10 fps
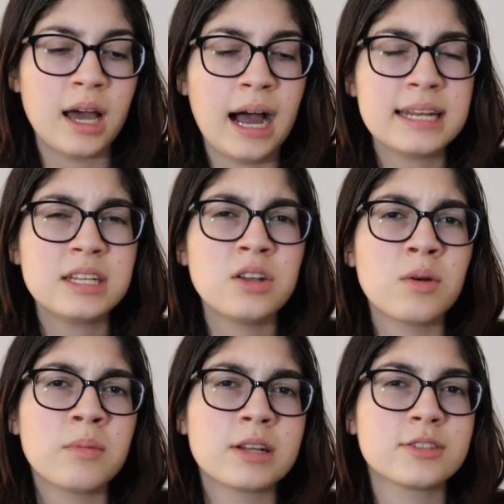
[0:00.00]
I didn't know
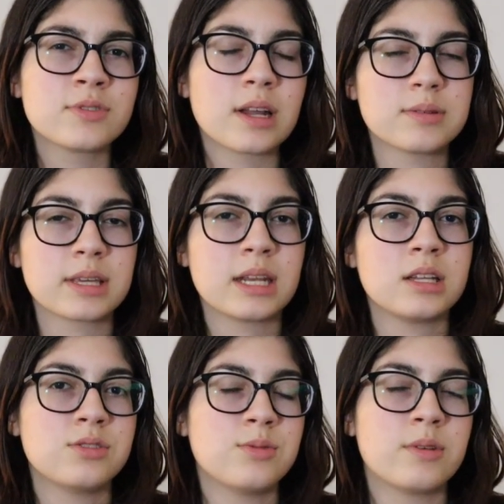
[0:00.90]
much of what I was getting
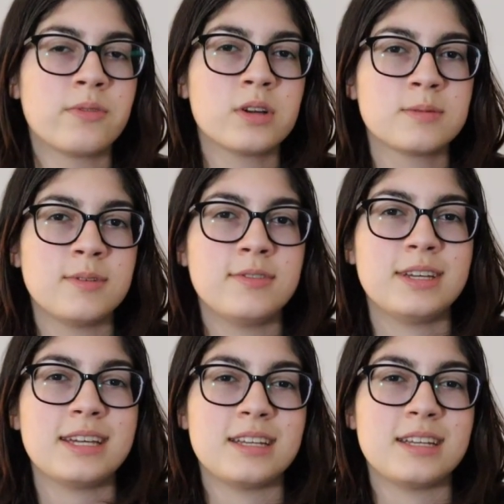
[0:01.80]
into with the first movie,